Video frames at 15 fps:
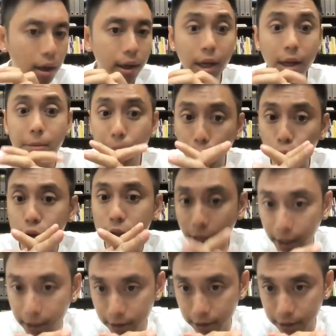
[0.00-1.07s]
in most
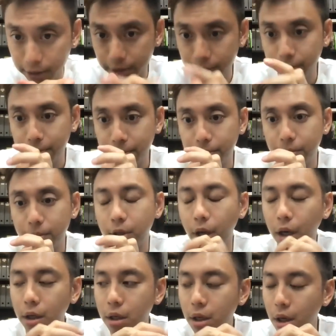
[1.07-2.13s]
cases,
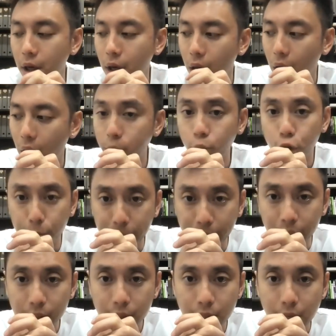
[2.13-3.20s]
okay? Which
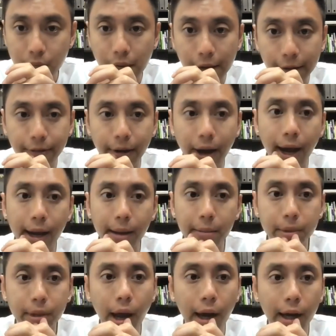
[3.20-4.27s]
means if I
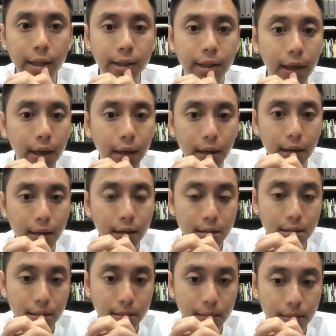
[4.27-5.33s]
am targeting,
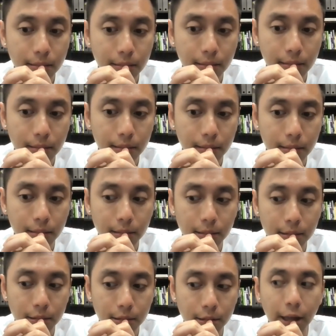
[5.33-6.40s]

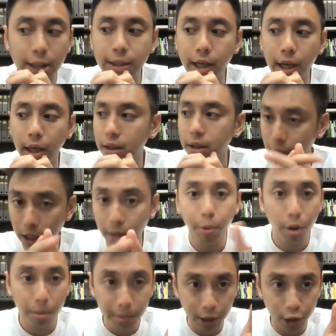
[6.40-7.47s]
let's say
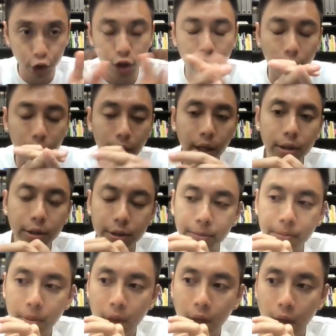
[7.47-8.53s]
Singapore and Malaysia in your case,
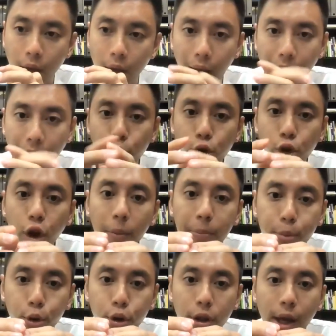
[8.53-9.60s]
I will
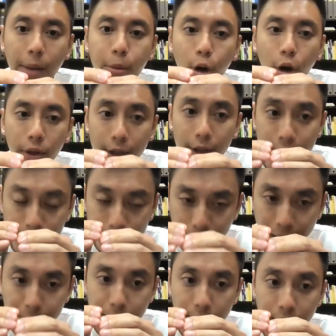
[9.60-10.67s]
not put them on the
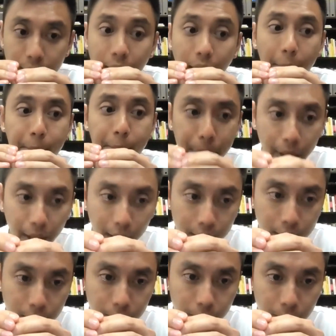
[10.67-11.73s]
same
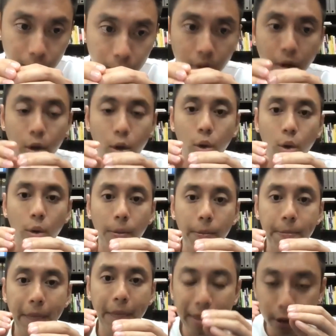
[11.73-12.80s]
campaign.
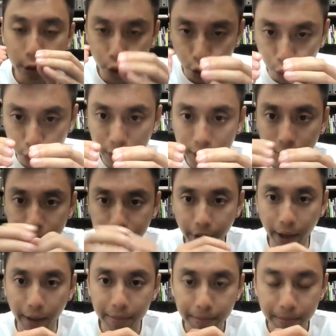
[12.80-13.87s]
And there's a reason for
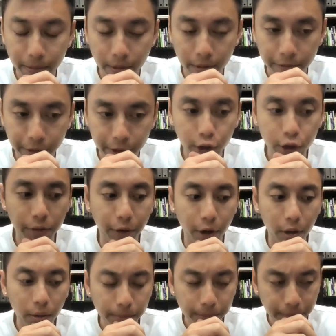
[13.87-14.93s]
that. First of
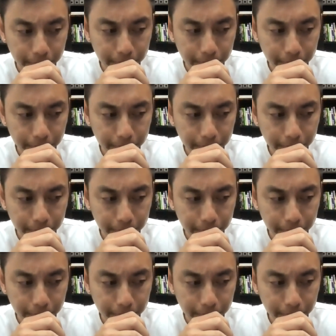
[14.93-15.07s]
all,